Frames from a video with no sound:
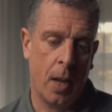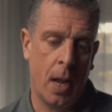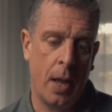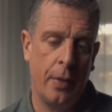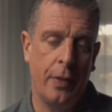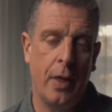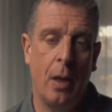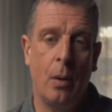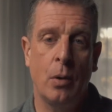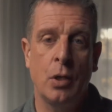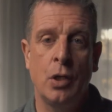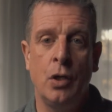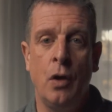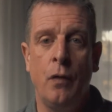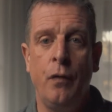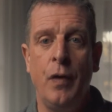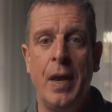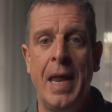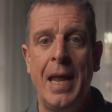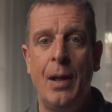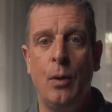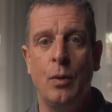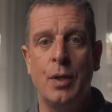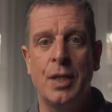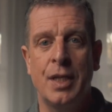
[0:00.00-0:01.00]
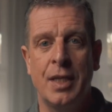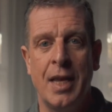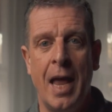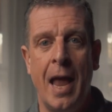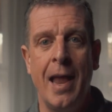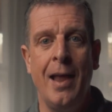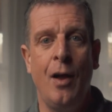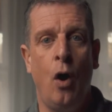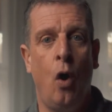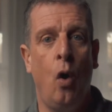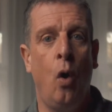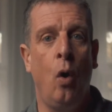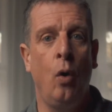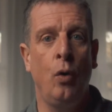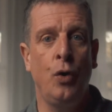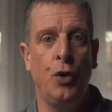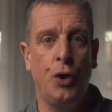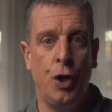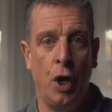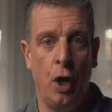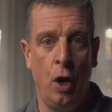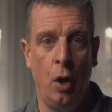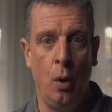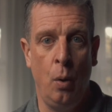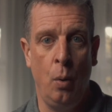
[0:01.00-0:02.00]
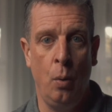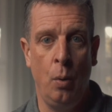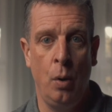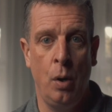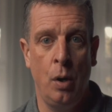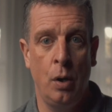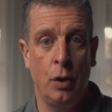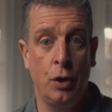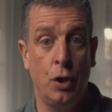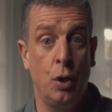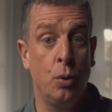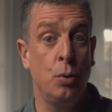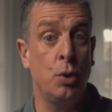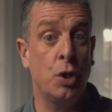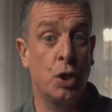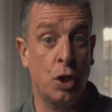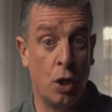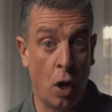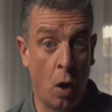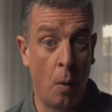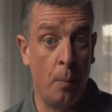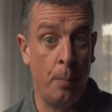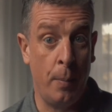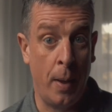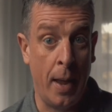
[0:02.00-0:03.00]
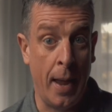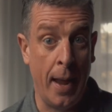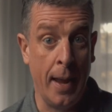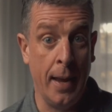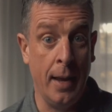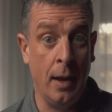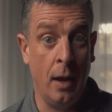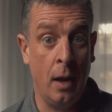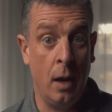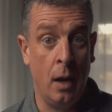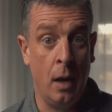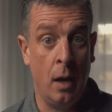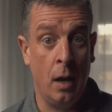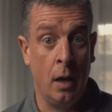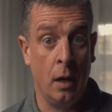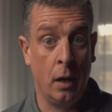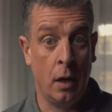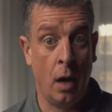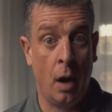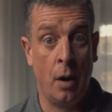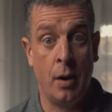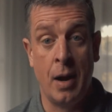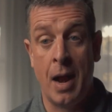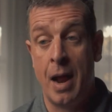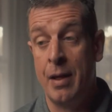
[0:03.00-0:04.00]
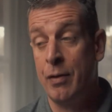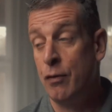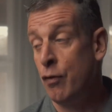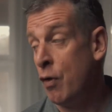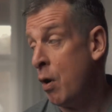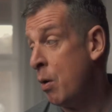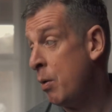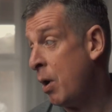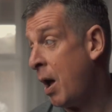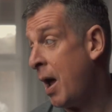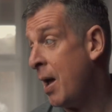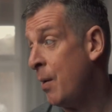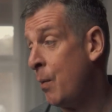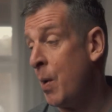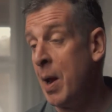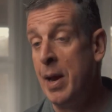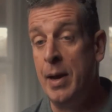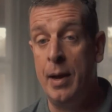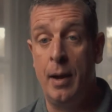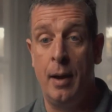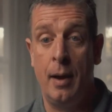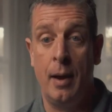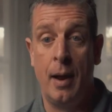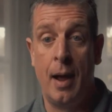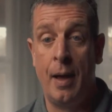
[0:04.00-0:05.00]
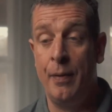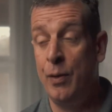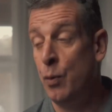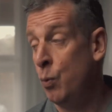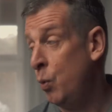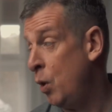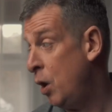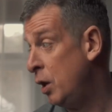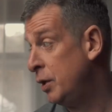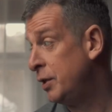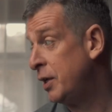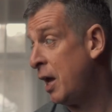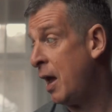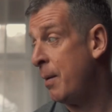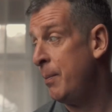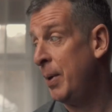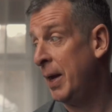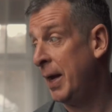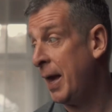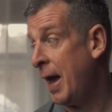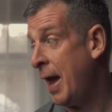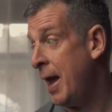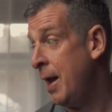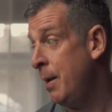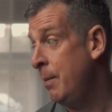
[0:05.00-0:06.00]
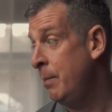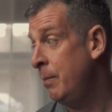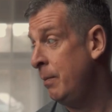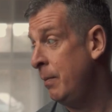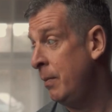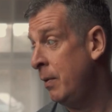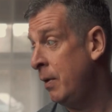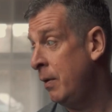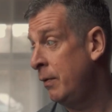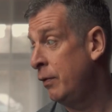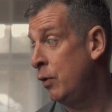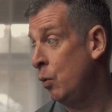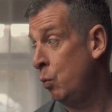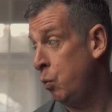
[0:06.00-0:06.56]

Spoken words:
there was nothing he could say or do to stop me going down the road I went. And the worse I became, the